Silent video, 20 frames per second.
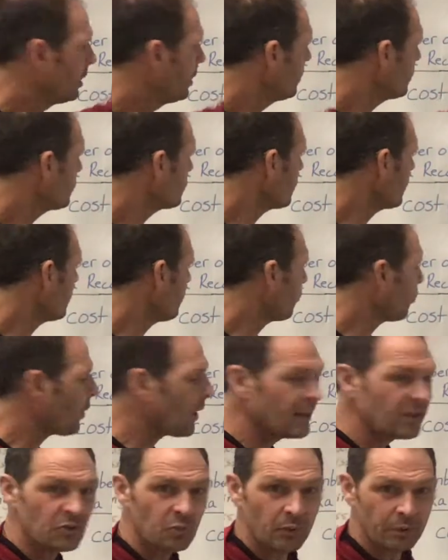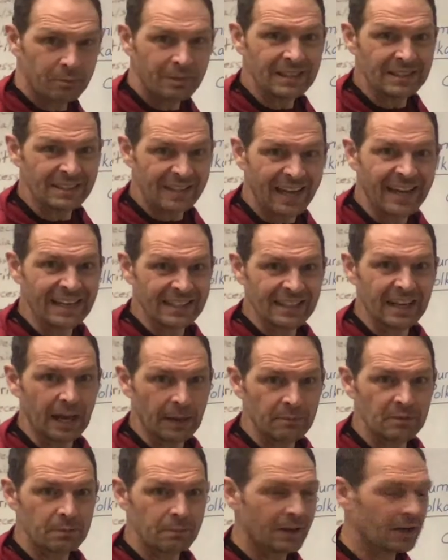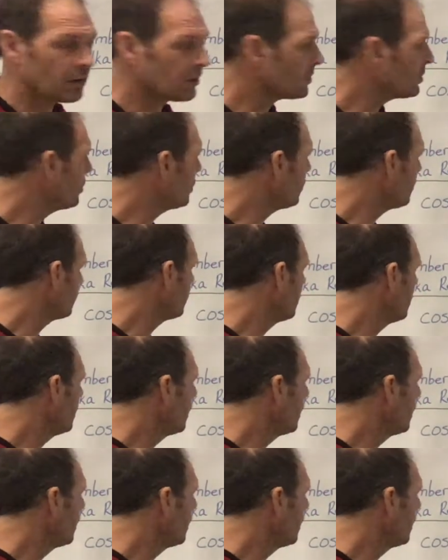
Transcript: so the price would be 10 times bigger too.